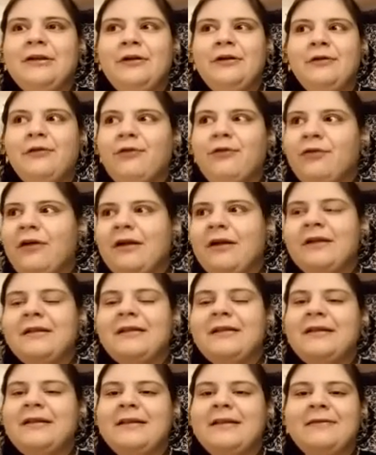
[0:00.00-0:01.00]

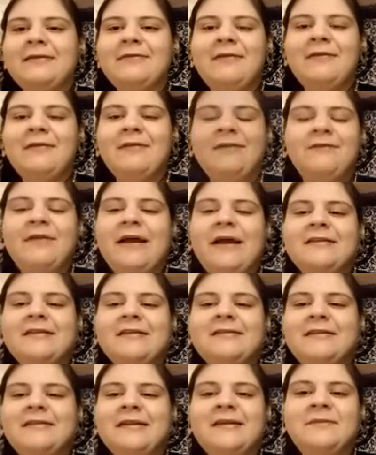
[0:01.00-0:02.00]
chronicling
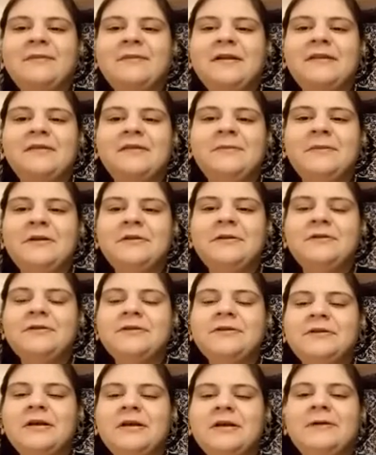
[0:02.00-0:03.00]
events, tidbits,
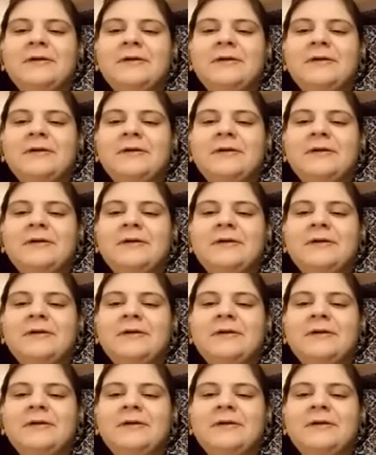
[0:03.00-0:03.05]
minutia,